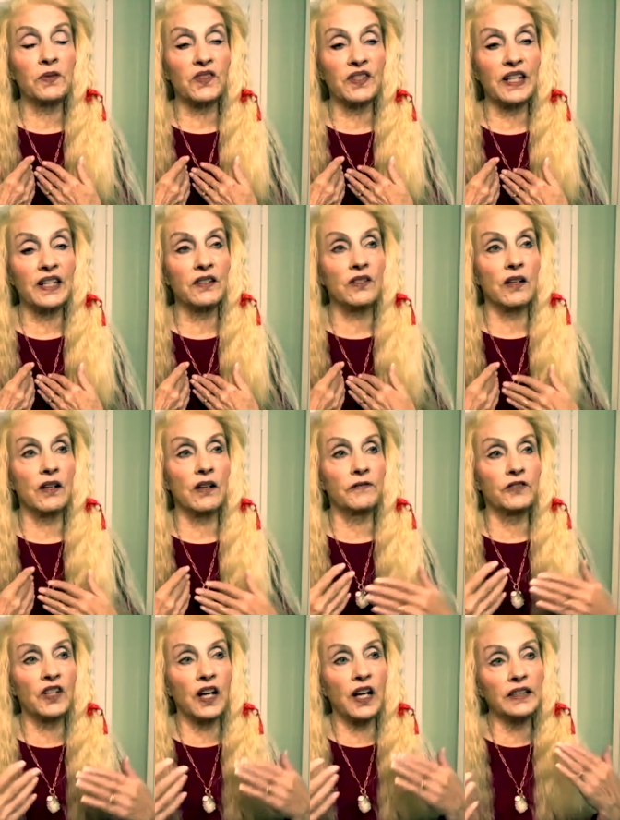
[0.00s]
sense of
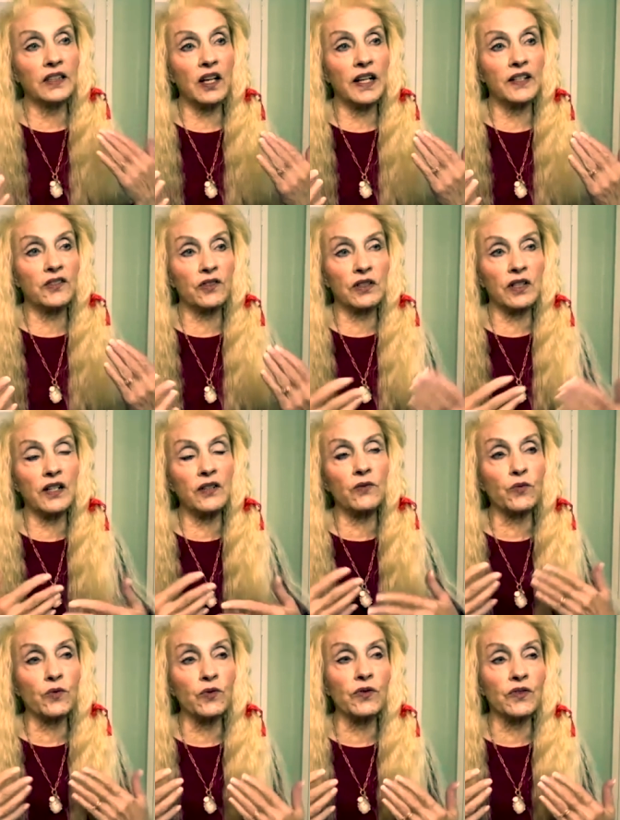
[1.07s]
guidelines or kind of
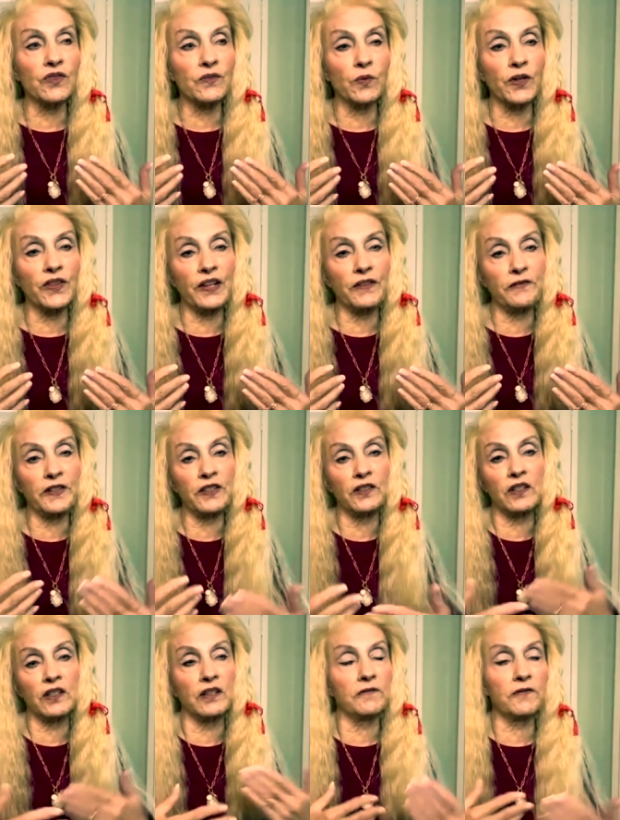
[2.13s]
rules where they feel
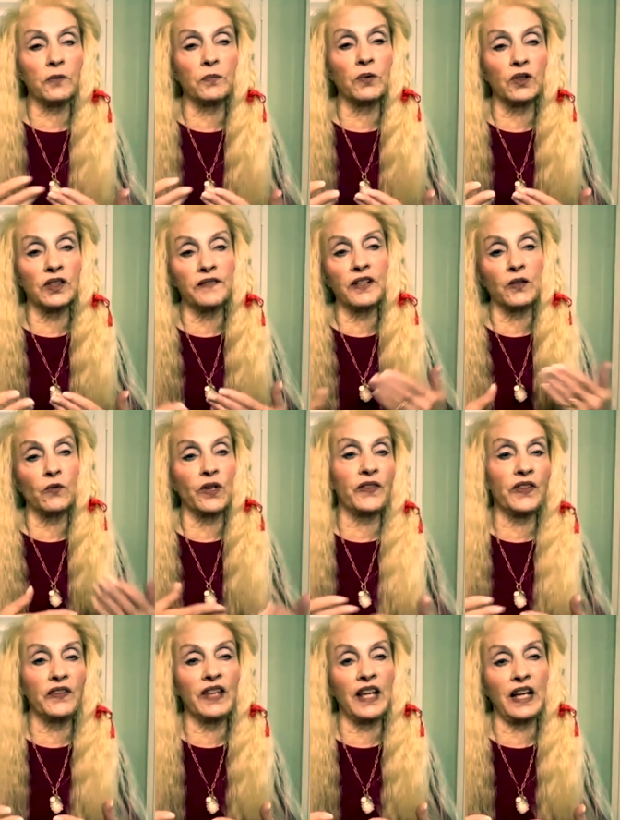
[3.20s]
comfortable living
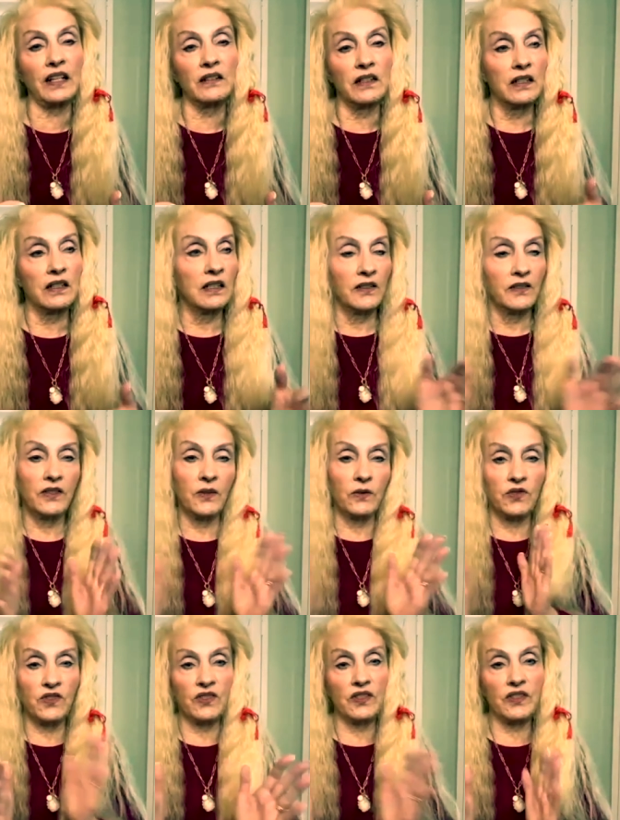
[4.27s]
within that
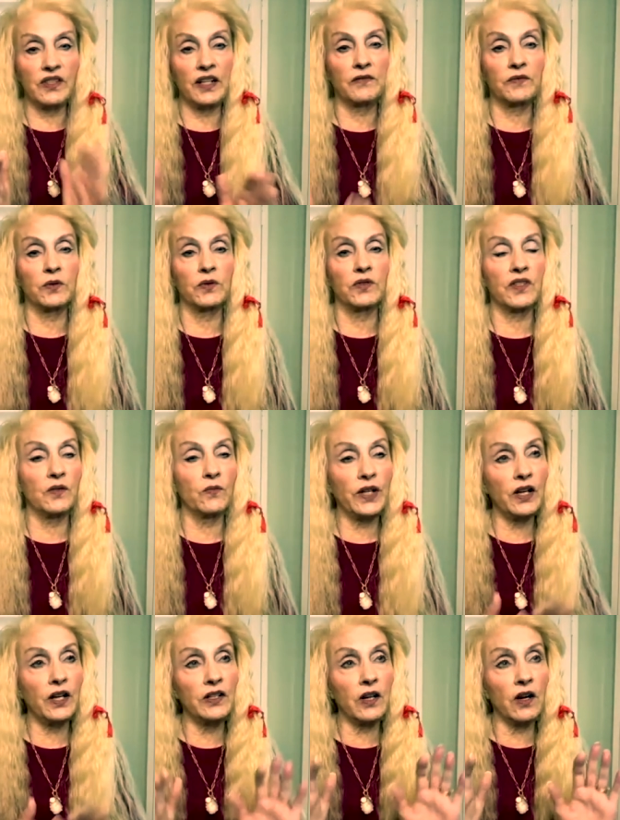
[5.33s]
those set of rules. And we
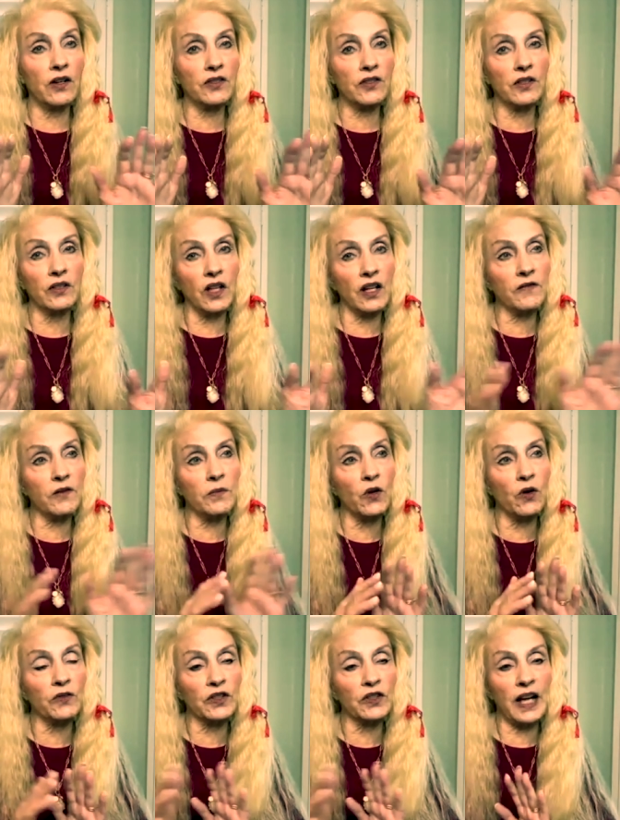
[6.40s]
and ours, a lot of them
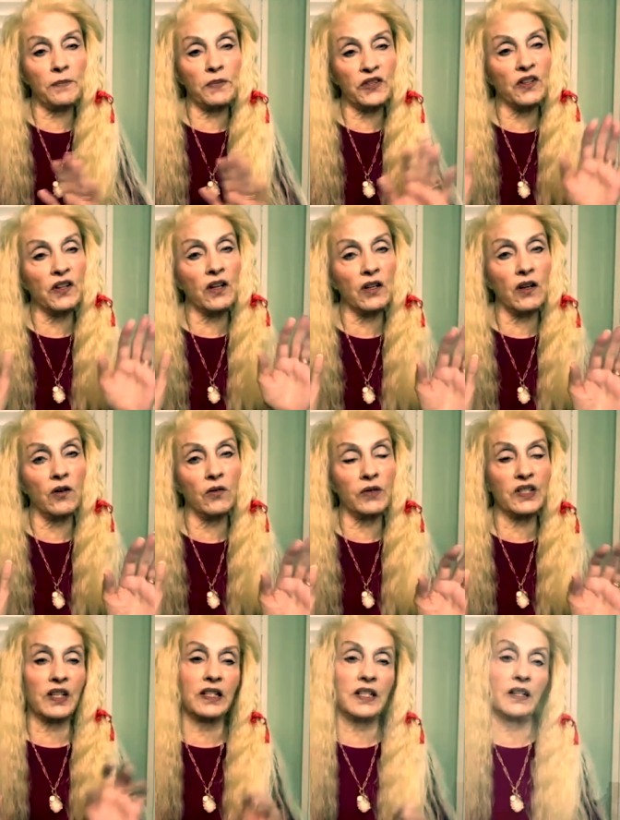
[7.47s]
overlap, but they're not
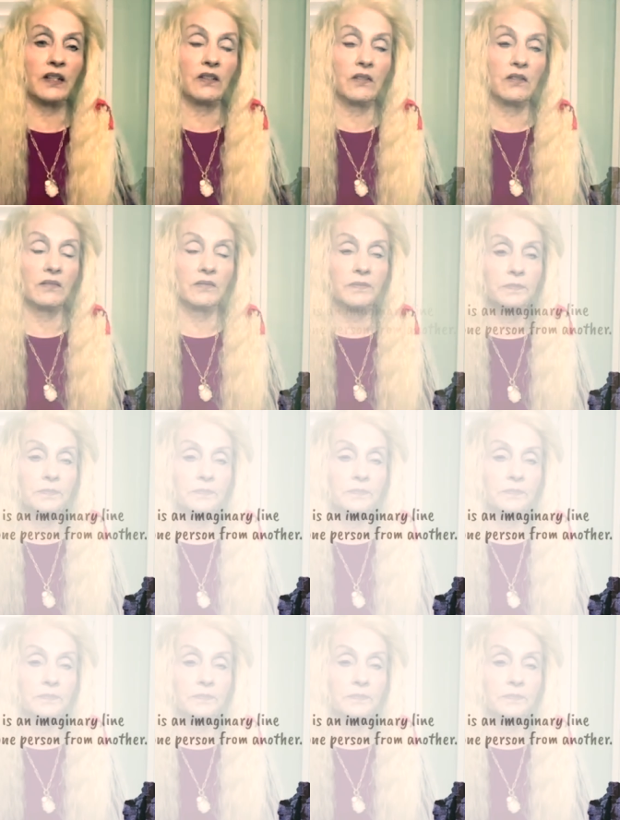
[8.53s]
always identical.